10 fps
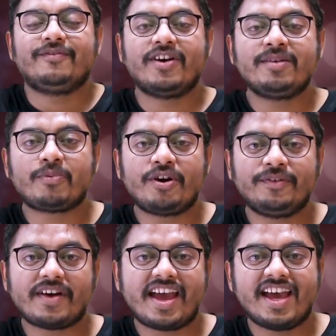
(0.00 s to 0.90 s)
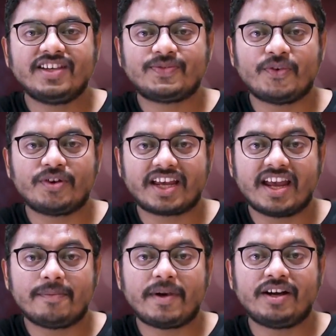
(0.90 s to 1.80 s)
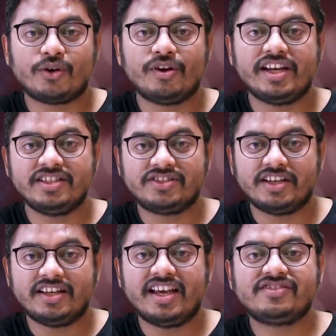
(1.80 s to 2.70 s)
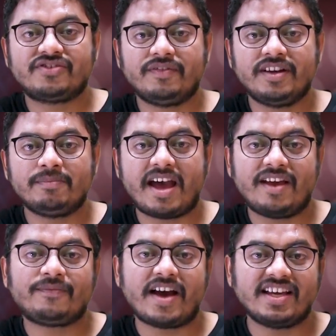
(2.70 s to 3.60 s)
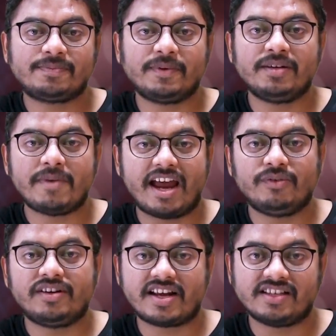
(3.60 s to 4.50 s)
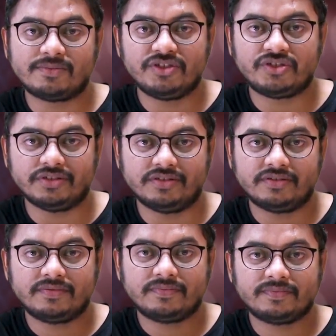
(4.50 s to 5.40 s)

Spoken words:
1.5 H4K petrol engine is driven by 5-speed manual transmission.